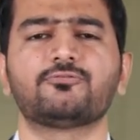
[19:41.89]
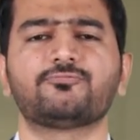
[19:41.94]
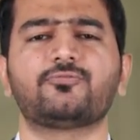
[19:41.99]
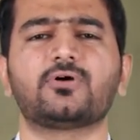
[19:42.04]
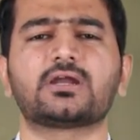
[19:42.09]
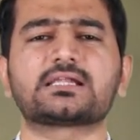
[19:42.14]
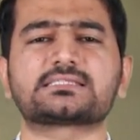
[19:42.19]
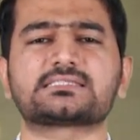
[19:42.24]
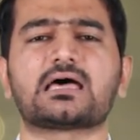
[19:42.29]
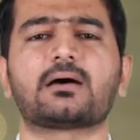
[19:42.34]

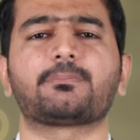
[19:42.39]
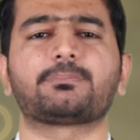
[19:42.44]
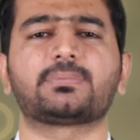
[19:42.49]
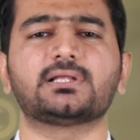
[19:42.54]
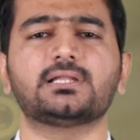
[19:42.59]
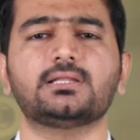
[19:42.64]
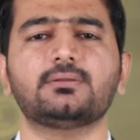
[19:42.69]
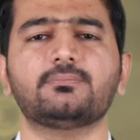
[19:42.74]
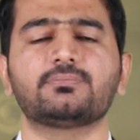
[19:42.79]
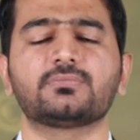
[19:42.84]
For
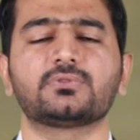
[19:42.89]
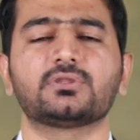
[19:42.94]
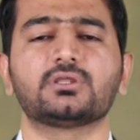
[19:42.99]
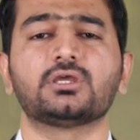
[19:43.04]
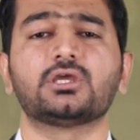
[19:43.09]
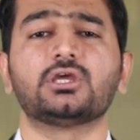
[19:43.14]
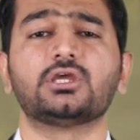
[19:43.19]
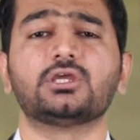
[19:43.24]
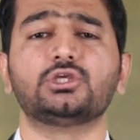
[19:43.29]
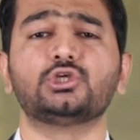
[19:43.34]
example,
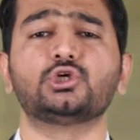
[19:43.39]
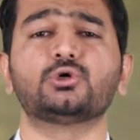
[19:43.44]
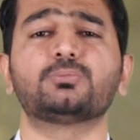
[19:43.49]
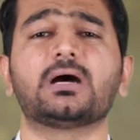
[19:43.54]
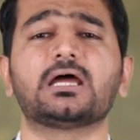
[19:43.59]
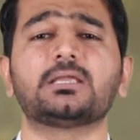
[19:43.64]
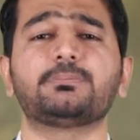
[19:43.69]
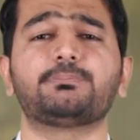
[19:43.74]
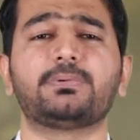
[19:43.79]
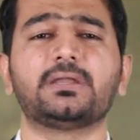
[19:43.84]
you
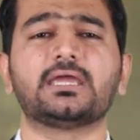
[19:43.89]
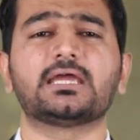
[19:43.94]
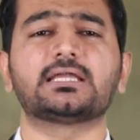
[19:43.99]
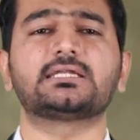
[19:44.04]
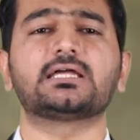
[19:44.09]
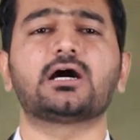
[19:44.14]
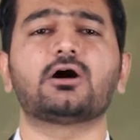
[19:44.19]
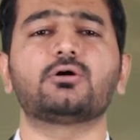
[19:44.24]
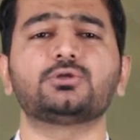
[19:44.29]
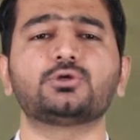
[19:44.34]
might
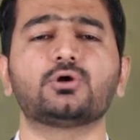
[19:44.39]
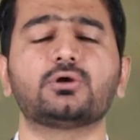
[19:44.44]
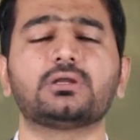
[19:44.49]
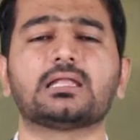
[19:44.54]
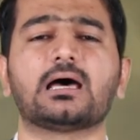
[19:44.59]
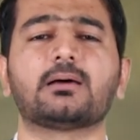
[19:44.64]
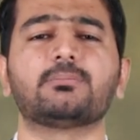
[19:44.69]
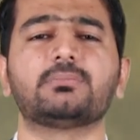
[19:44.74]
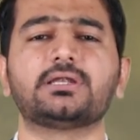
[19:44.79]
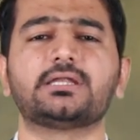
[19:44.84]
break down your
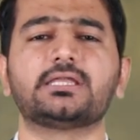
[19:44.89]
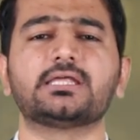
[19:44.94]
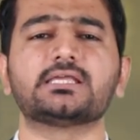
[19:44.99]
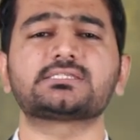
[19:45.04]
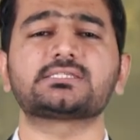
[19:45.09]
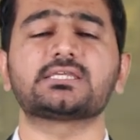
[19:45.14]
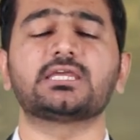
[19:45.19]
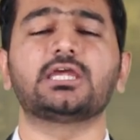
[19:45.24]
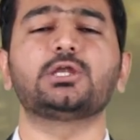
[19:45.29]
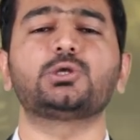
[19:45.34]

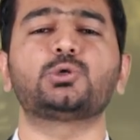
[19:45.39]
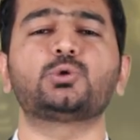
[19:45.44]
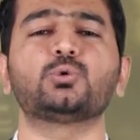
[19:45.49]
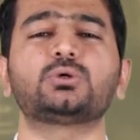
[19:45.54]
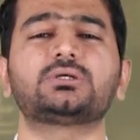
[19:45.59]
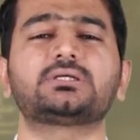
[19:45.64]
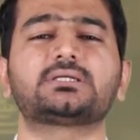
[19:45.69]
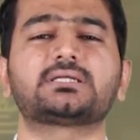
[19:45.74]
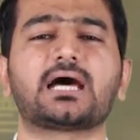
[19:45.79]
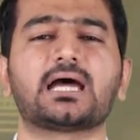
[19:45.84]
liabilities
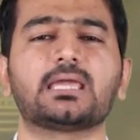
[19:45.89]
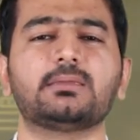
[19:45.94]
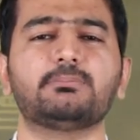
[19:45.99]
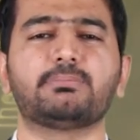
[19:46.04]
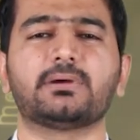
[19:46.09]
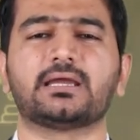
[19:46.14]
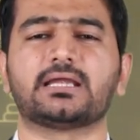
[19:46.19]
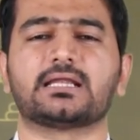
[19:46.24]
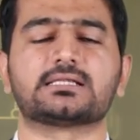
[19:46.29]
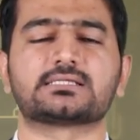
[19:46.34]
into
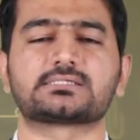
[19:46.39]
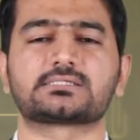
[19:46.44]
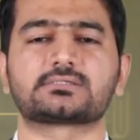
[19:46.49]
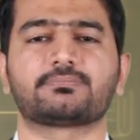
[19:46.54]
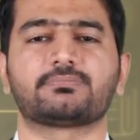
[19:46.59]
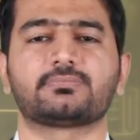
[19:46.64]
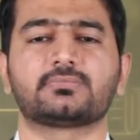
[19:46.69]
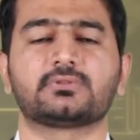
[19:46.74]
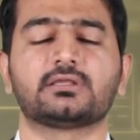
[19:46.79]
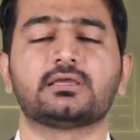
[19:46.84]
time bands
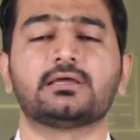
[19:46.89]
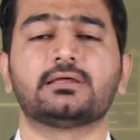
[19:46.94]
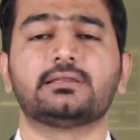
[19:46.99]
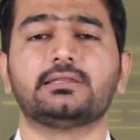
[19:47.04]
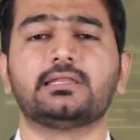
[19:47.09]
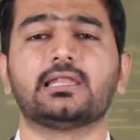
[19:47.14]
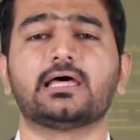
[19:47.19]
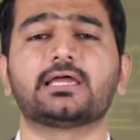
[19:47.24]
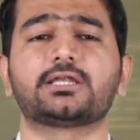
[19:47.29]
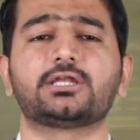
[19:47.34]

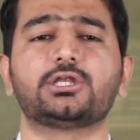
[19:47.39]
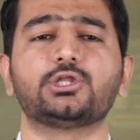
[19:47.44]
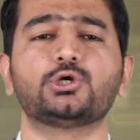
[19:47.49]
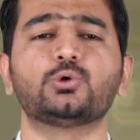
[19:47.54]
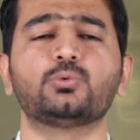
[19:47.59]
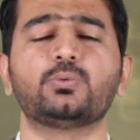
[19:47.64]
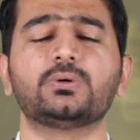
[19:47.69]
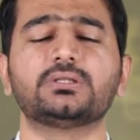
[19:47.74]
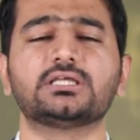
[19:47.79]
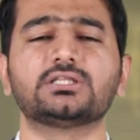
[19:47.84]
like
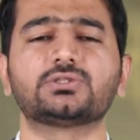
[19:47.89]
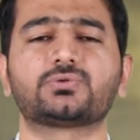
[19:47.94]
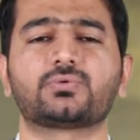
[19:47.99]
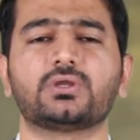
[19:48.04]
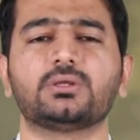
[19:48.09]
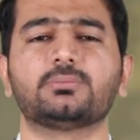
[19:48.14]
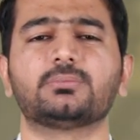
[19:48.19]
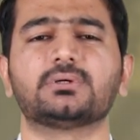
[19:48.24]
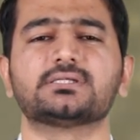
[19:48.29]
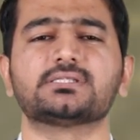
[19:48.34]
due within
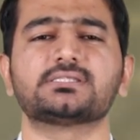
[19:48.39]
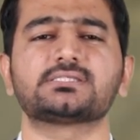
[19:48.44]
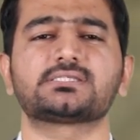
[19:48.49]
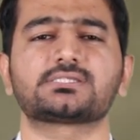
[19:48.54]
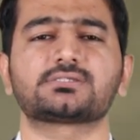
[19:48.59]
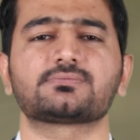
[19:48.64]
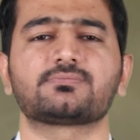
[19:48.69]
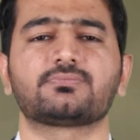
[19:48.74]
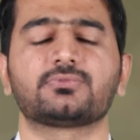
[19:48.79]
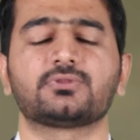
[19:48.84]
3
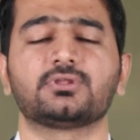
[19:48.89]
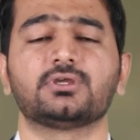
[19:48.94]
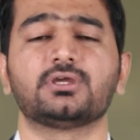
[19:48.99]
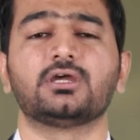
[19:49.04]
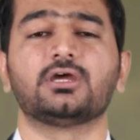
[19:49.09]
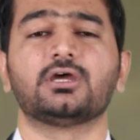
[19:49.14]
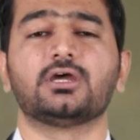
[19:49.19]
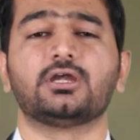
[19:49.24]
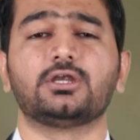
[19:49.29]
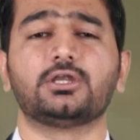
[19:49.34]
months,
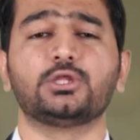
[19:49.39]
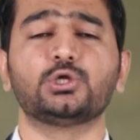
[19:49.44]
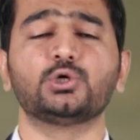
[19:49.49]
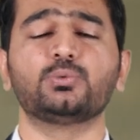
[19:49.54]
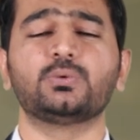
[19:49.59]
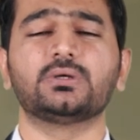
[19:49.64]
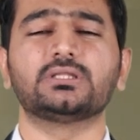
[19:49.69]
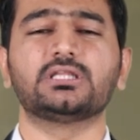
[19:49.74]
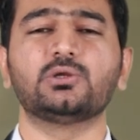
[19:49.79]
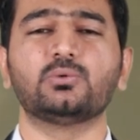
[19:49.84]
due
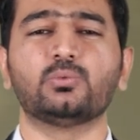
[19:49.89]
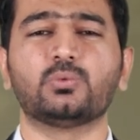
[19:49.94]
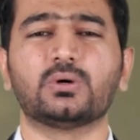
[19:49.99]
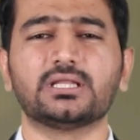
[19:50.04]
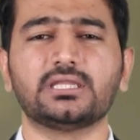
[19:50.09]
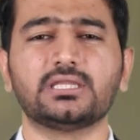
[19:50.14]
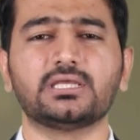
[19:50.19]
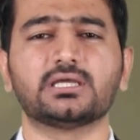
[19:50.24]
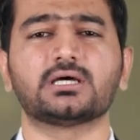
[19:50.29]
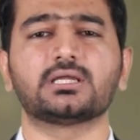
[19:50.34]
within
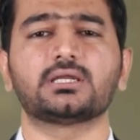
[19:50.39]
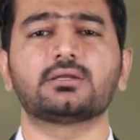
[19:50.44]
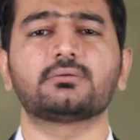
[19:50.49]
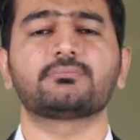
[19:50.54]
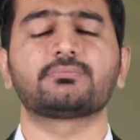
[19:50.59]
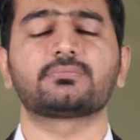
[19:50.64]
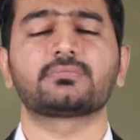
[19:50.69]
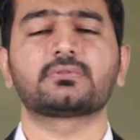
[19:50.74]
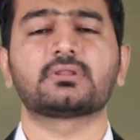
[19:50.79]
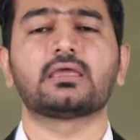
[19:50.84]
1 year,
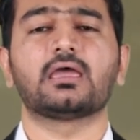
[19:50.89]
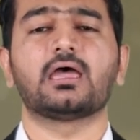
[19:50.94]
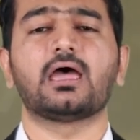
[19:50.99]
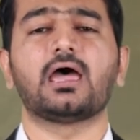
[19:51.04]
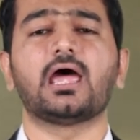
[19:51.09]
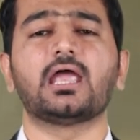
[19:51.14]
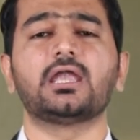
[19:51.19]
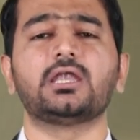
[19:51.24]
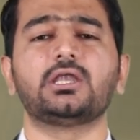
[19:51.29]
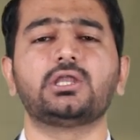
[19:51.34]

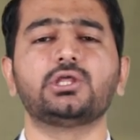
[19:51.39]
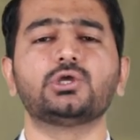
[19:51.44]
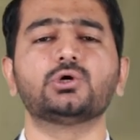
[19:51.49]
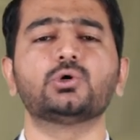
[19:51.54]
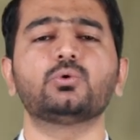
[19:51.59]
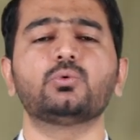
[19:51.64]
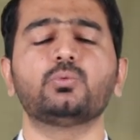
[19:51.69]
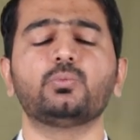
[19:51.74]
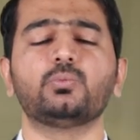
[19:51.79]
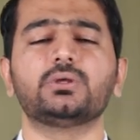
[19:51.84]
and
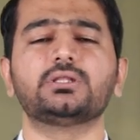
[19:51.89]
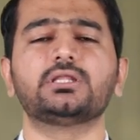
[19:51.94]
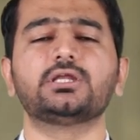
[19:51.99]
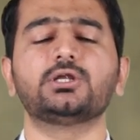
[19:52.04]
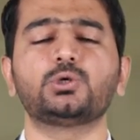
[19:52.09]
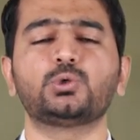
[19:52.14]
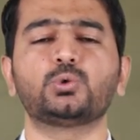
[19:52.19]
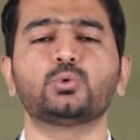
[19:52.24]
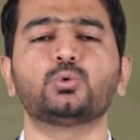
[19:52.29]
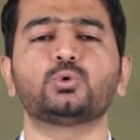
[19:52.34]
due
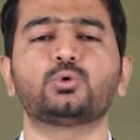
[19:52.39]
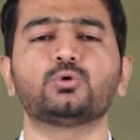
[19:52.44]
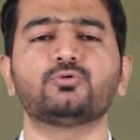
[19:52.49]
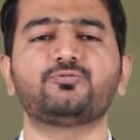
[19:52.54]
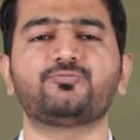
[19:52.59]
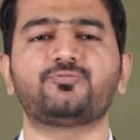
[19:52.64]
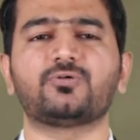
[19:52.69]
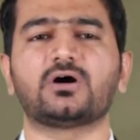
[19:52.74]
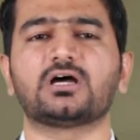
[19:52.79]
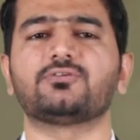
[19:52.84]
within 2 to
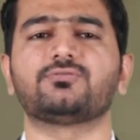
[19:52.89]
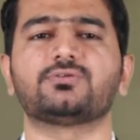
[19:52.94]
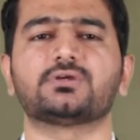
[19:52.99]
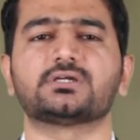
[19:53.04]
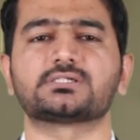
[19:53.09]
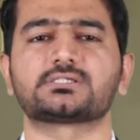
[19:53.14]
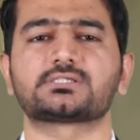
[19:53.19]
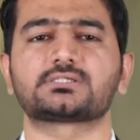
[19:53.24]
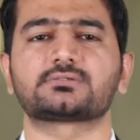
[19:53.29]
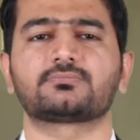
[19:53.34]
5
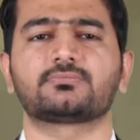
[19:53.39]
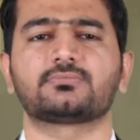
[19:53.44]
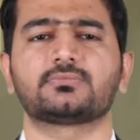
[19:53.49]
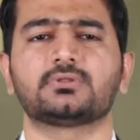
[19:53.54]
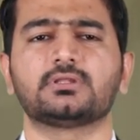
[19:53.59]
years.